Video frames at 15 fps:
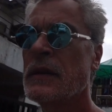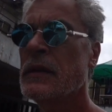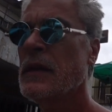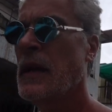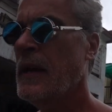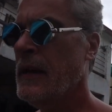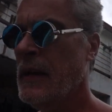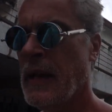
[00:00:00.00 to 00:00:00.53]

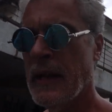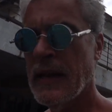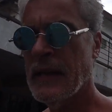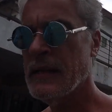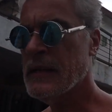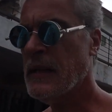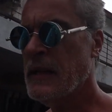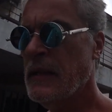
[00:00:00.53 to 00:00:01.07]
And like I
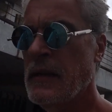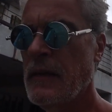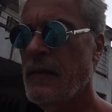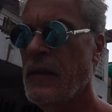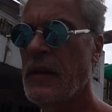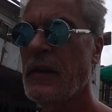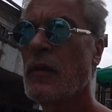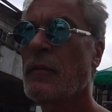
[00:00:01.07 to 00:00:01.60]
said in a
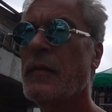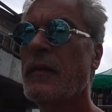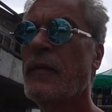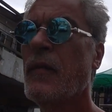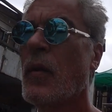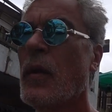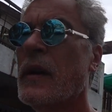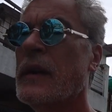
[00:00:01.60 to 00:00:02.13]
video
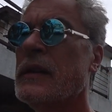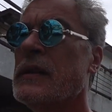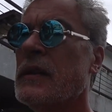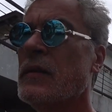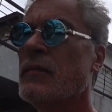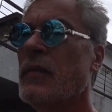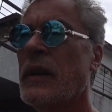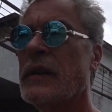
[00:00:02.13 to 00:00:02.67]
before, it's
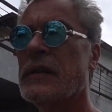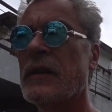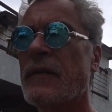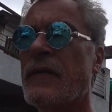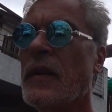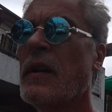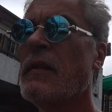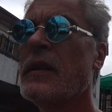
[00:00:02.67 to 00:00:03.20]
a
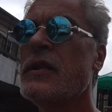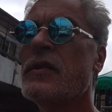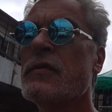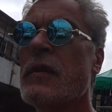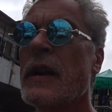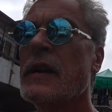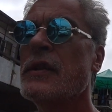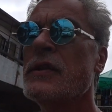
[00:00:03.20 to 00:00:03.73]
very
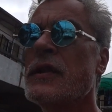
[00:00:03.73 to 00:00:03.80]
strange